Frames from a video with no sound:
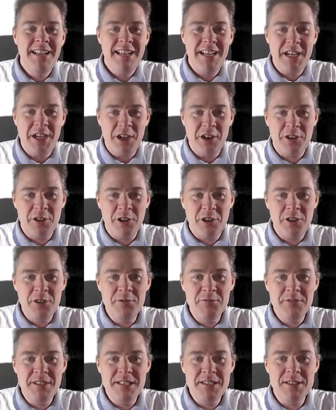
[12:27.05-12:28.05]
our
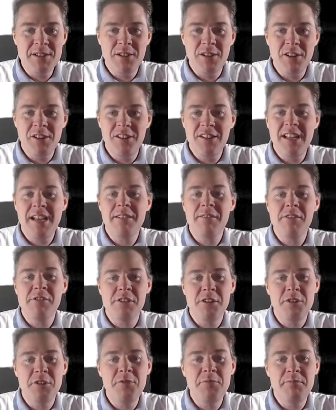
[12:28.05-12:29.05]
own install log. I'm going
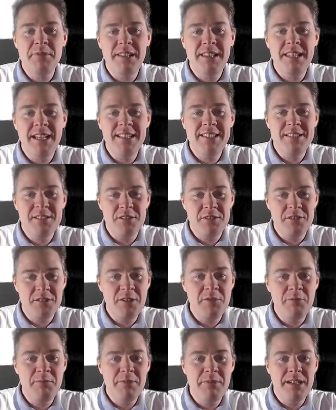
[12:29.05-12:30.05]
to open that, going to
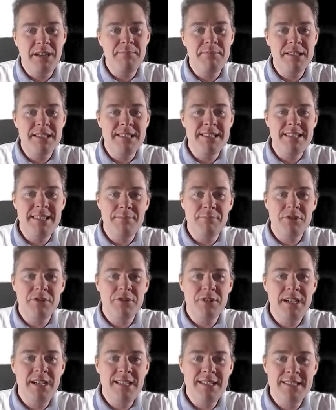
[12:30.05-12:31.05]
open up in CM
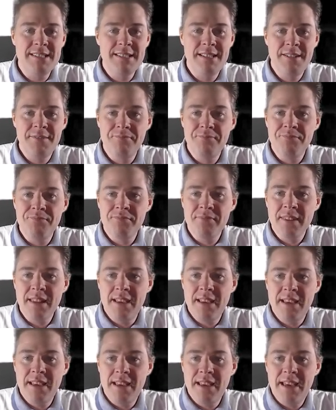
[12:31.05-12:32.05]
Trace.
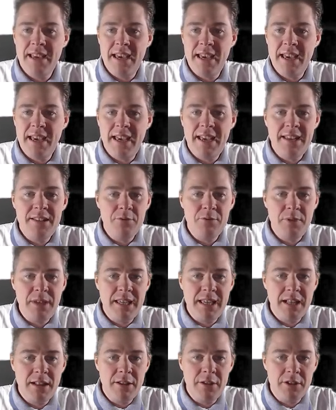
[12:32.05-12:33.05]
And we
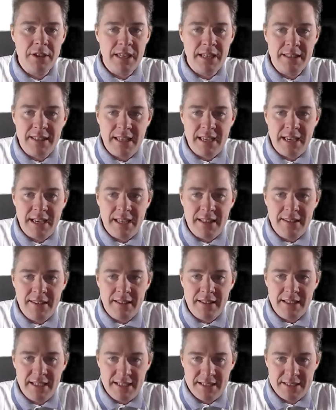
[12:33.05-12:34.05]
can look at the end.
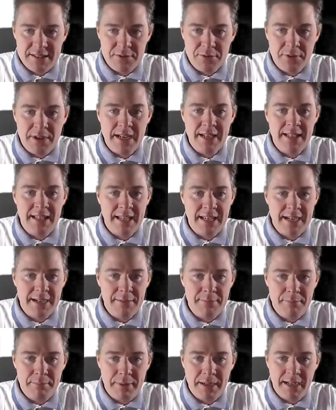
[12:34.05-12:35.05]
It's red here,
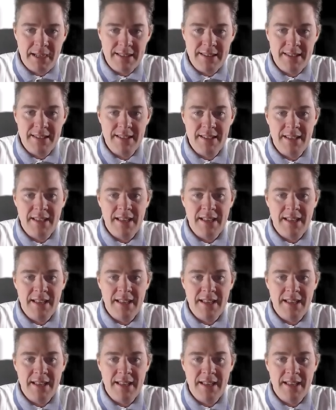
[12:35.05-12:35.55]
but